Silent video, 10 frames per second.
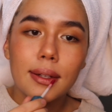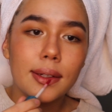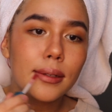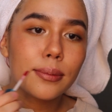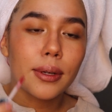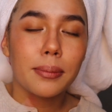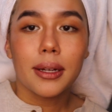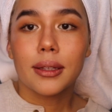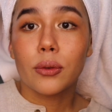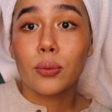to bring
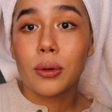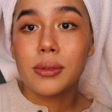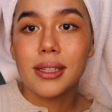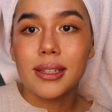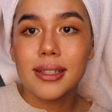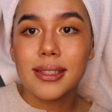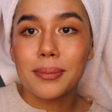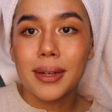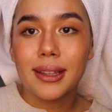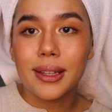back the rosiness
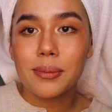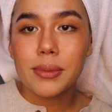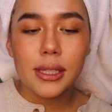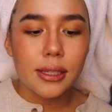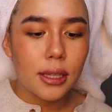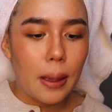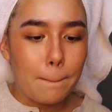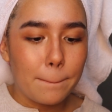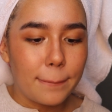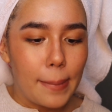in my lips.
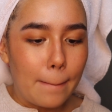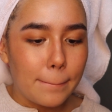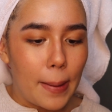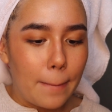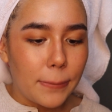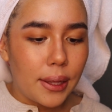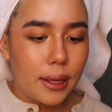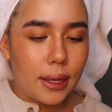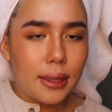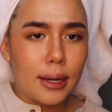
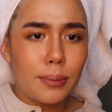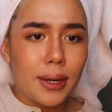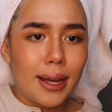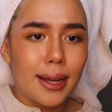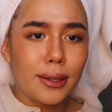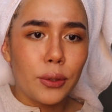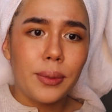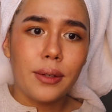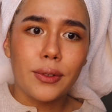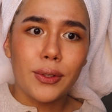And then I'm going to add a little
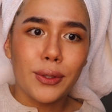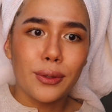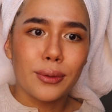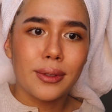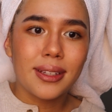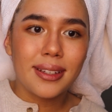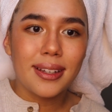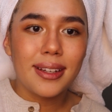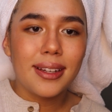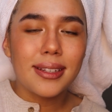bit of a nude
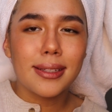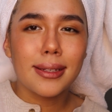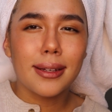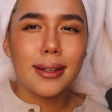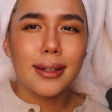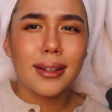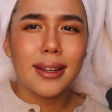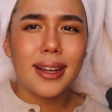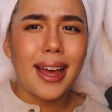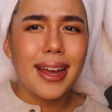
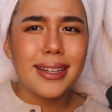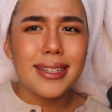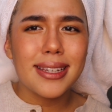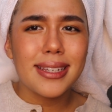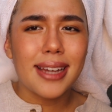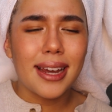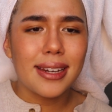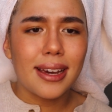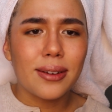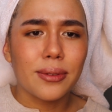to kind of dye
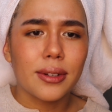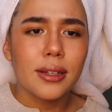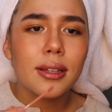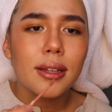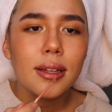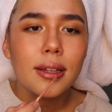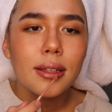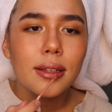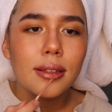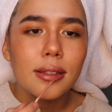down
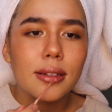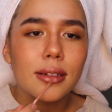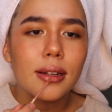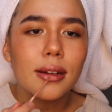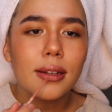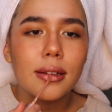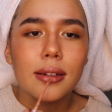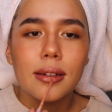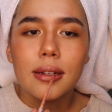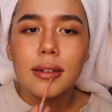the
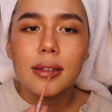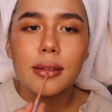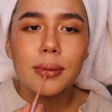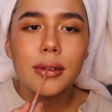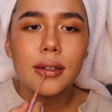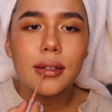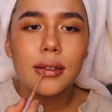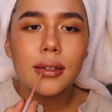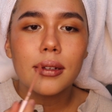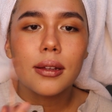shine I just put on.